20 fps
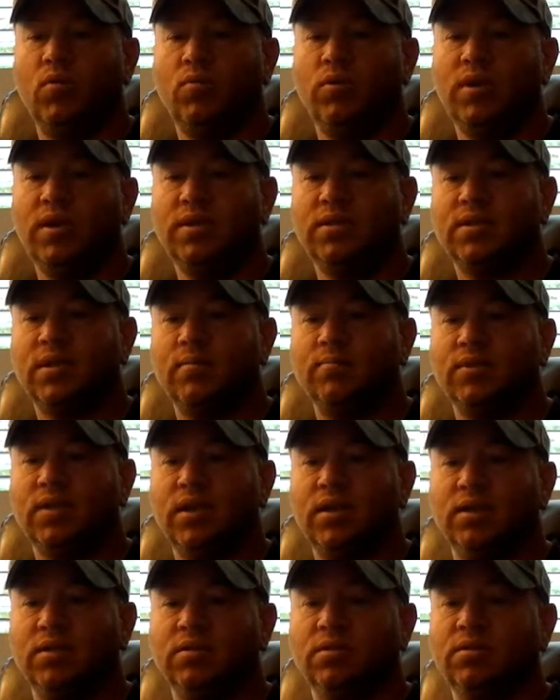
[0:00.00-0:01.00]
We don't need
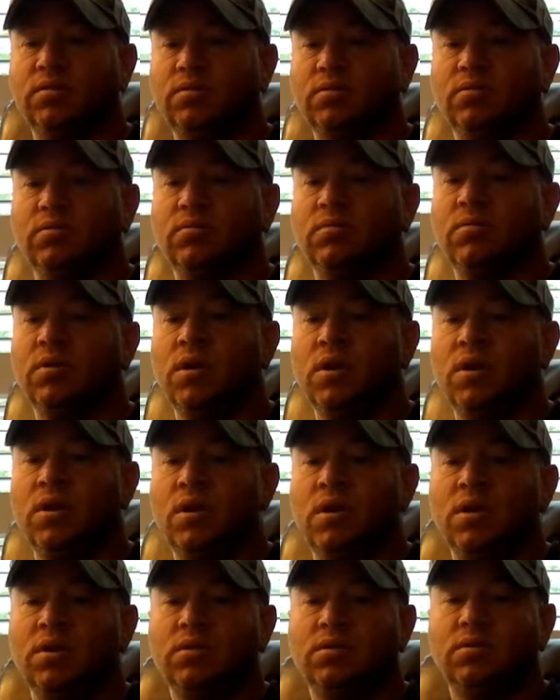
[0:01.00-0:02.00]
something
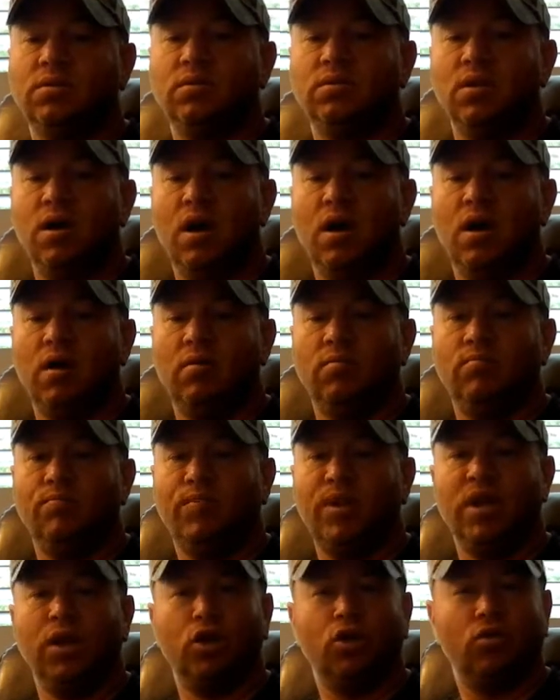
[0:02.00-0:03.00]
to
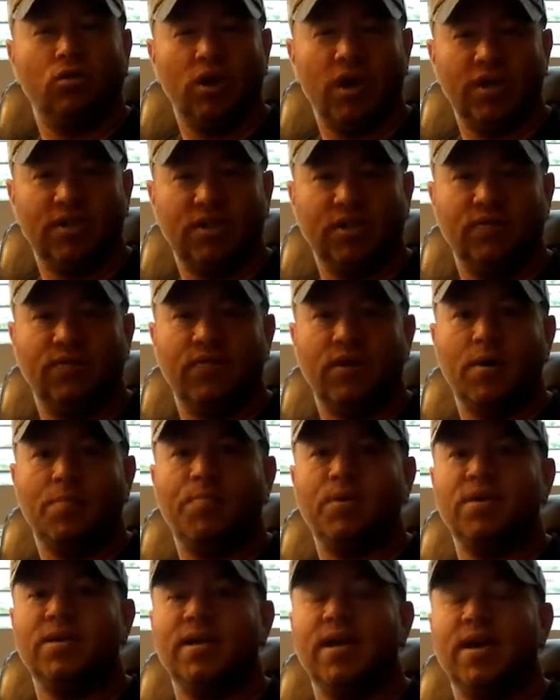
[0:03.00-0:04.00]
be
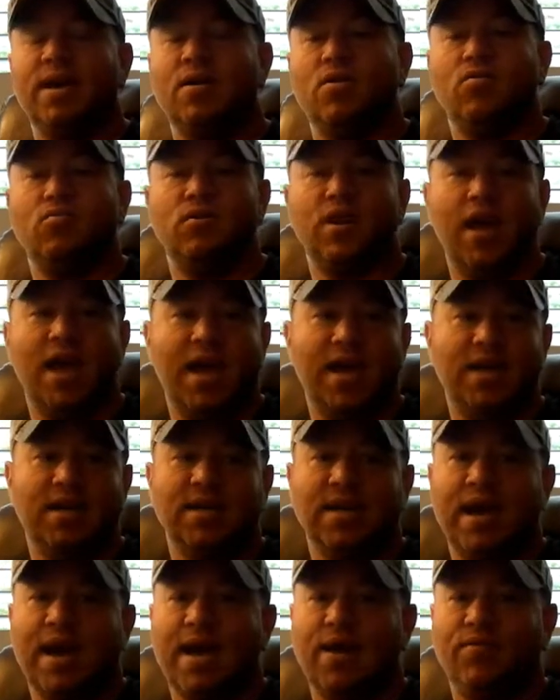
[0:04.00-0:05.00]
aggressive up and down
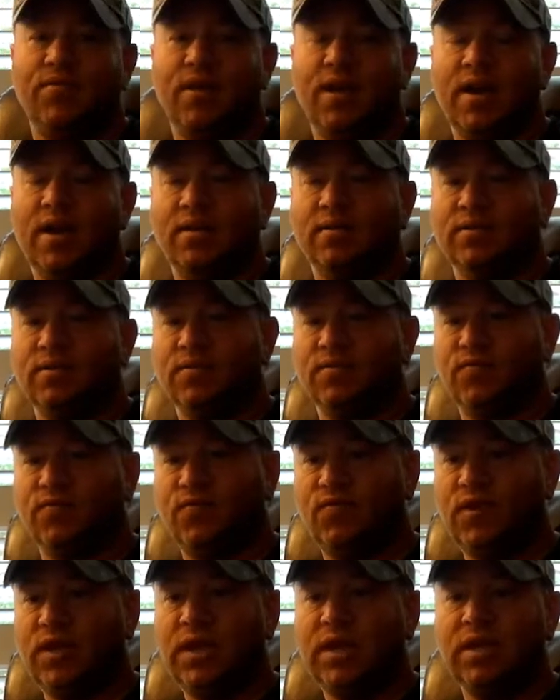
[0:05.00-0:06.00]

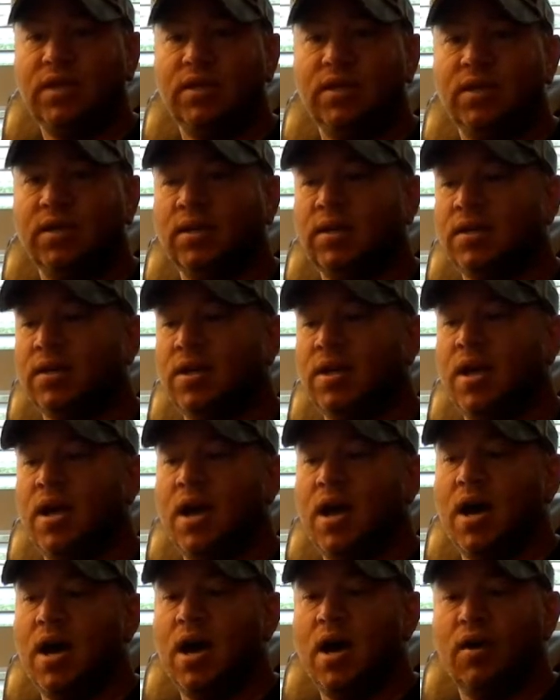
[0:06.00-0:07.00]
8,000-9,000 feet.
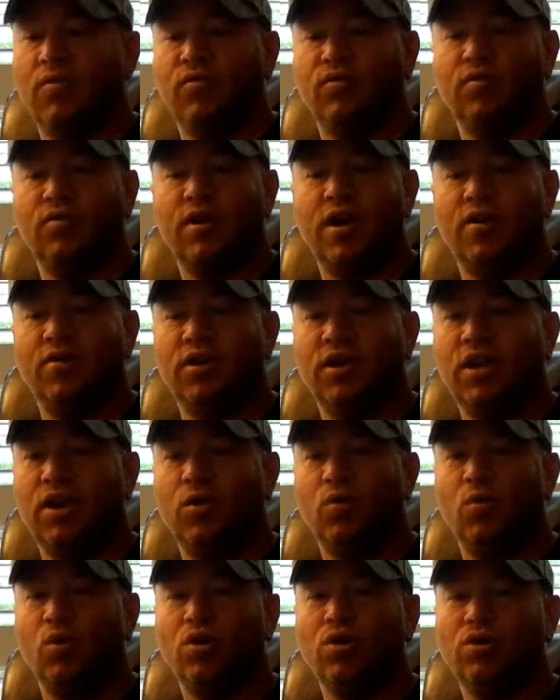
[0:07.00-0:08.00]
For
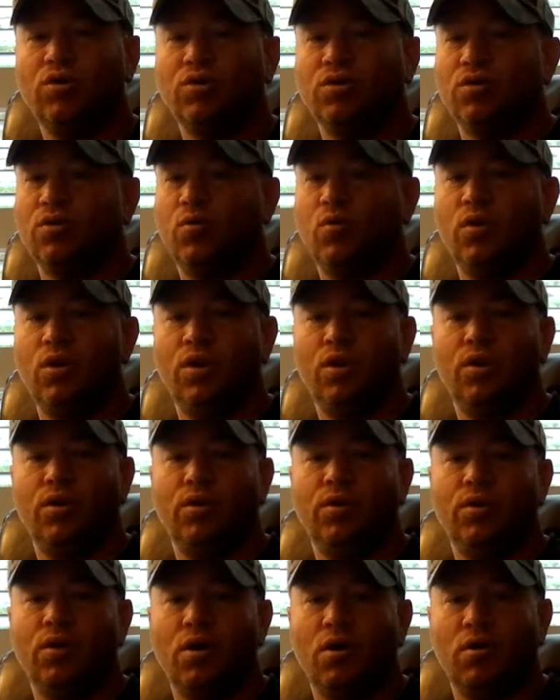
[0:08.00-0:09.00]
around here, we're used to
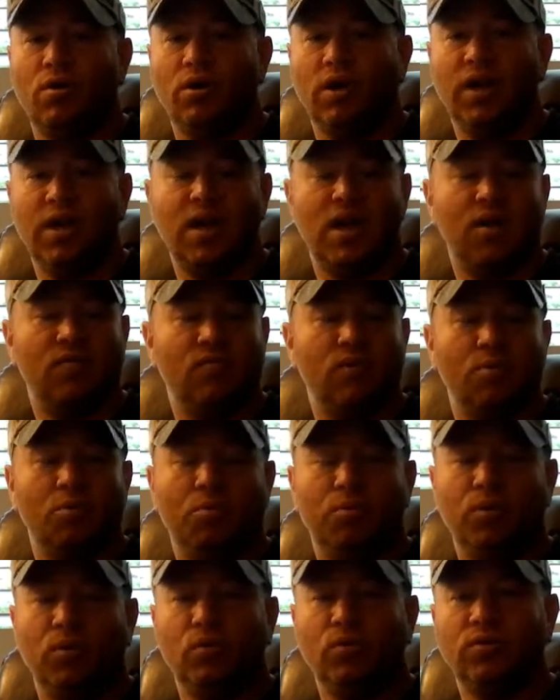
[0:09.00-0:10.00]
wearing our
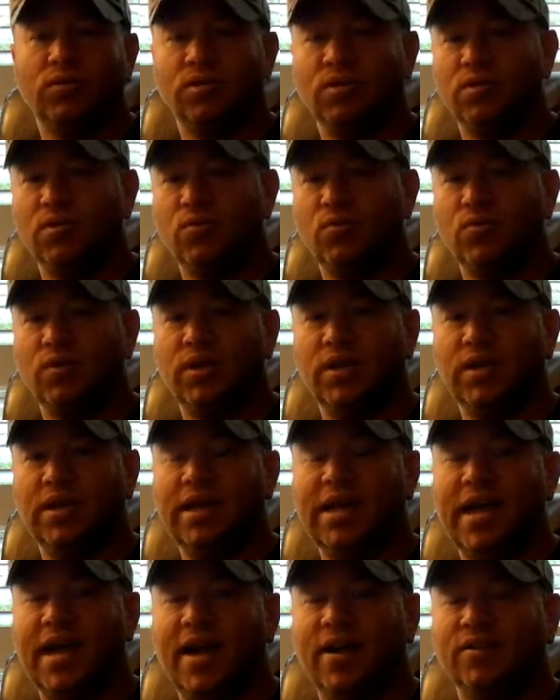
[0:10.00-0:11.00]
knee-high rubber boots and
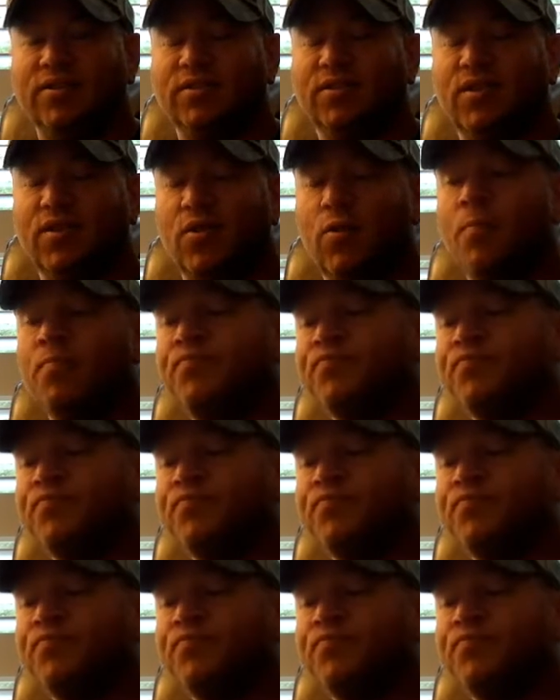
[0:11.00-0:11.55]
going in and out.